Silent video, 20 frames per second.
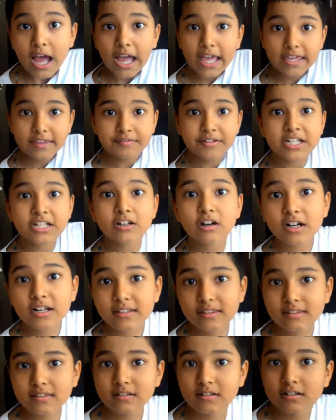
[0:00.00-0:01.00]
I even
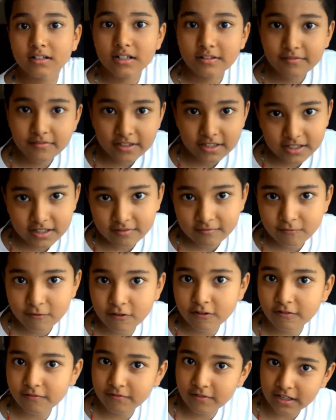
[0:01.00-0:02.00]
got a certificate
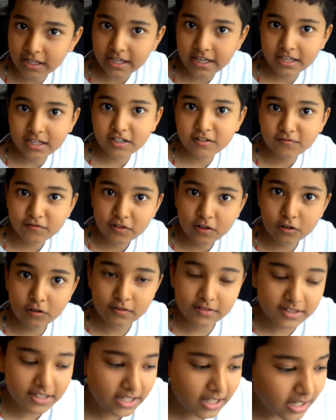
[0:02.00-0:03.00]
for flying
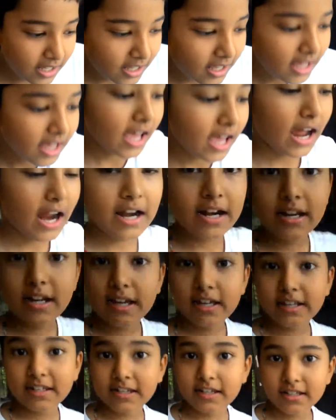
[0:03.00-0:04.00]
over there, and
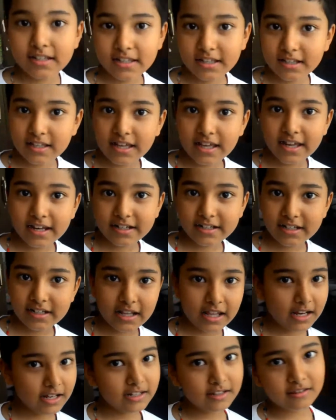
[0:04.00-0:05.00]
I really liked
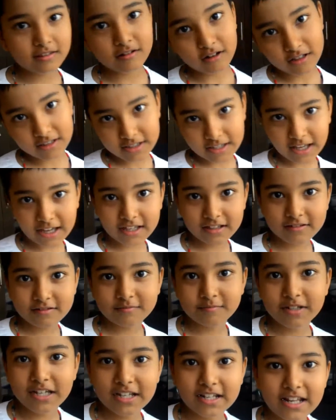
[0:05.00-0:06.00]
it, and it's all thanks
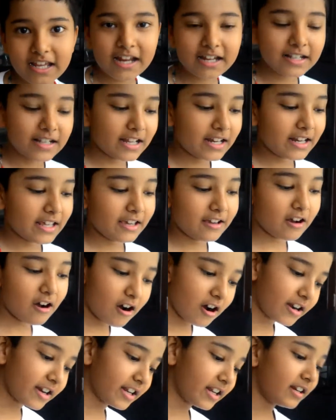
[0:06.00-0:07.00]
to my dad that I
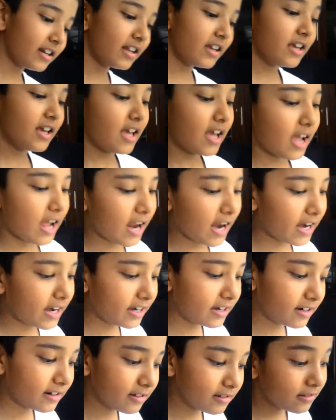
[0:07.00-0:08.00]
got it.
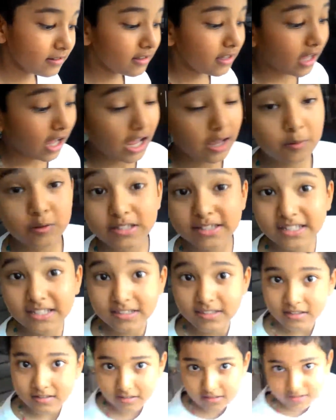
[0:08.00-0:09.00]
And I was
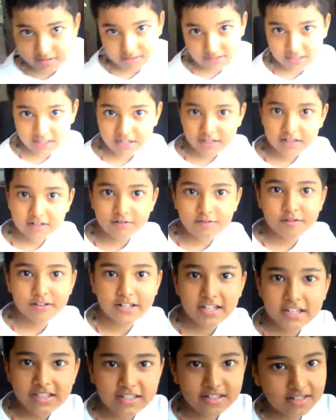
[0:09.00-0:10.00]
in 3rd standard
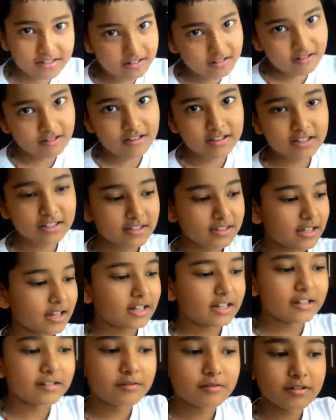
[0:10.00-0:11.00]
when I did all this,
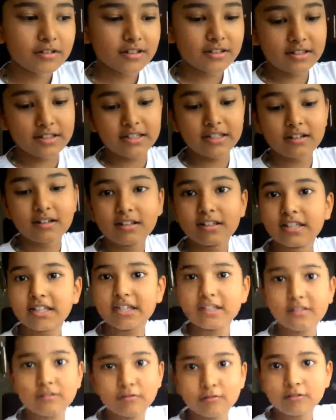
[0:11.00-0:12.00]
and it was
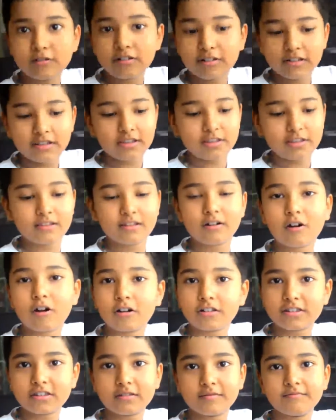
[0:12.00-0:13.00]
really good,
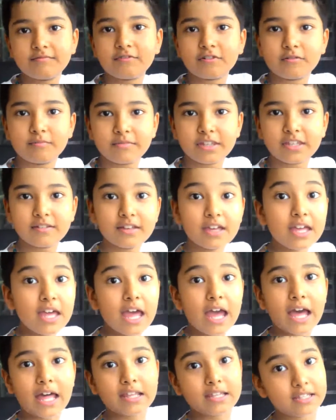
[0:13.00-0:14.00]
awesome for me,
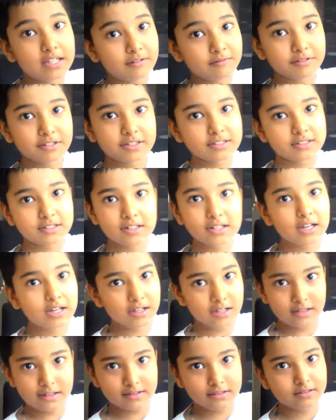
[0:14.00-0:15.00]
as I was
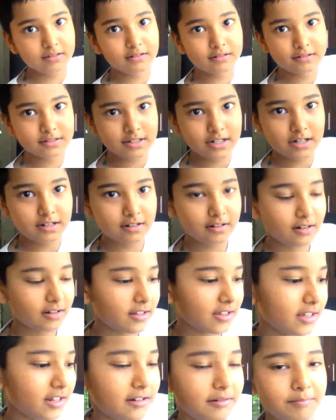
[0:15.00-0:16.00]
a 3rd
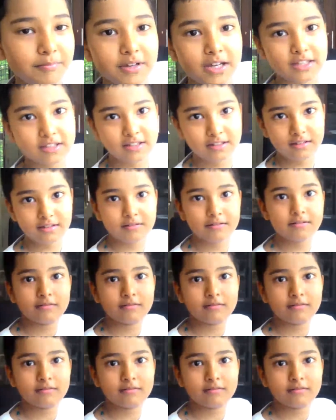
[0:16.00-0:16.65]
standard kid by then.